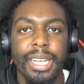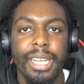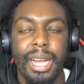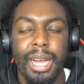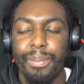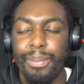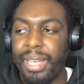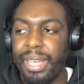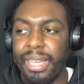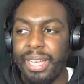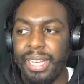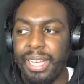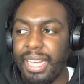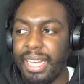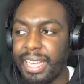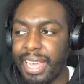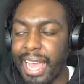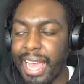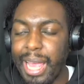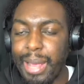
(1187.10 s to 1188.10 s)
I mean, he
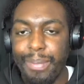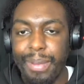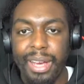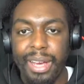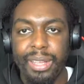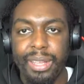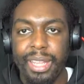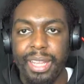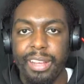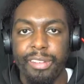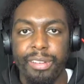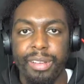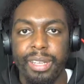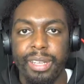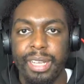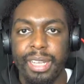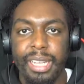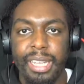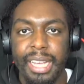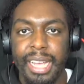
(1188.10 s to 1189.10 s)
came out there
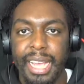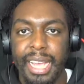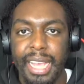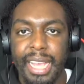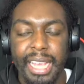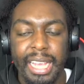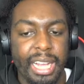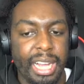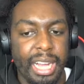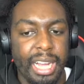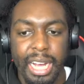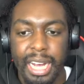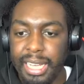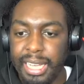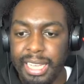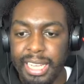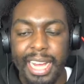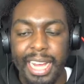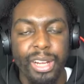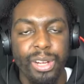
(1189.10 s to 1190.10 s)
and he cut
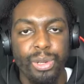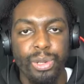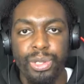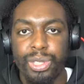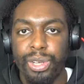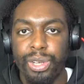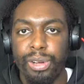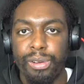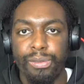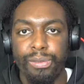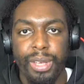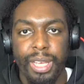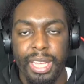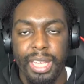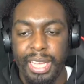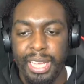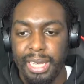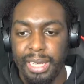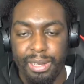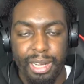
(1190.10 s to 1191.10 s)
the angles off.
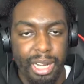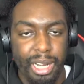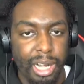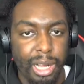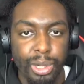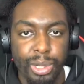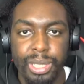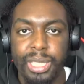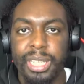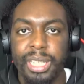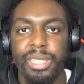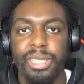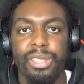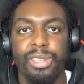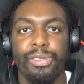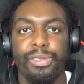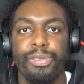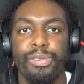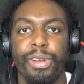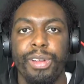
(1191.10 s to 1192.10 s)
He closed
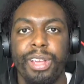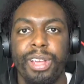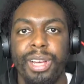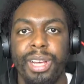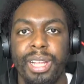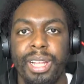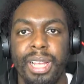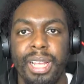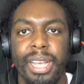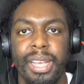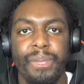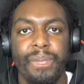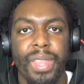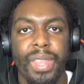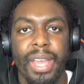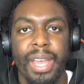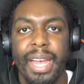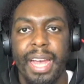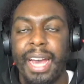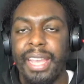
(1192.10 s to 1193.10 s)
distance very early
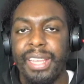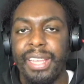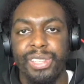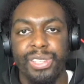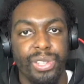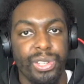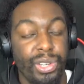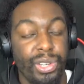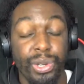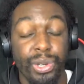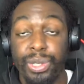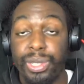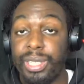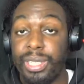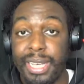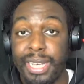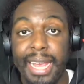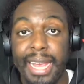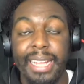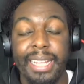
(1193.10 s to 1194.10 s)
and he secured a
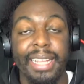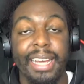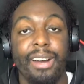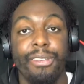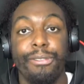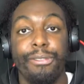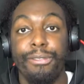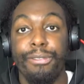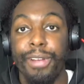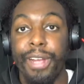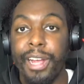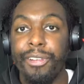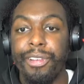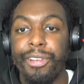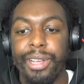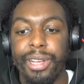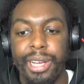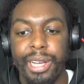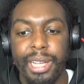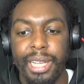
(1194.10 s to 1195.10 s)
takedown
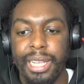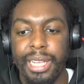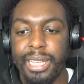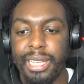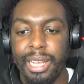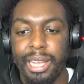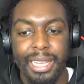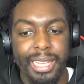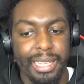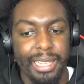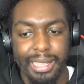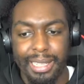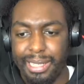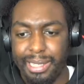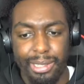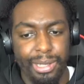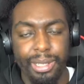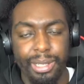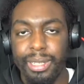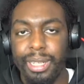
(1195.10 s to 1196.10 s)
very early. Like
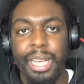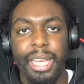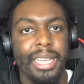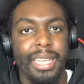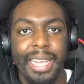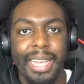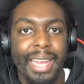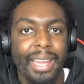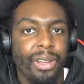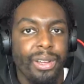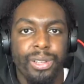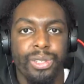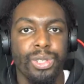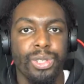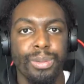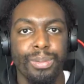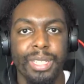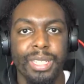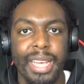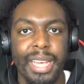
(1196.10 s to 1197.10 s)
Jan couldn't
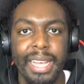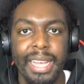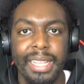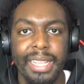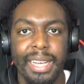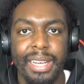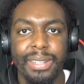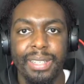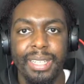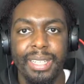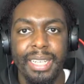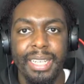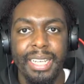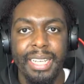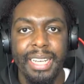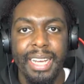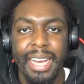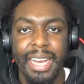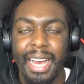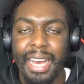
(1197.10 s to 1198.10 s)
stop the takedown.
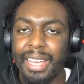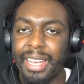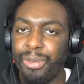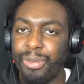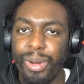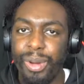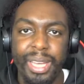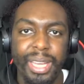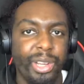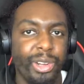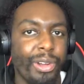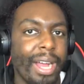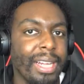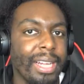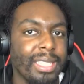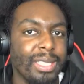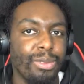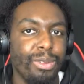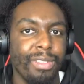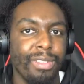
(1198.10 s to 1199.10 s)
And then when he
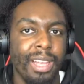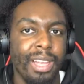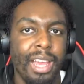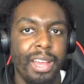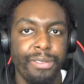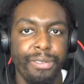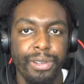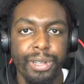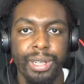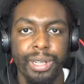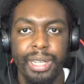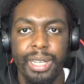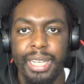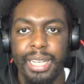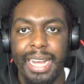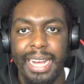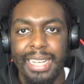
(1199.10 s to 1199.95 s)
cracked him with the left hook and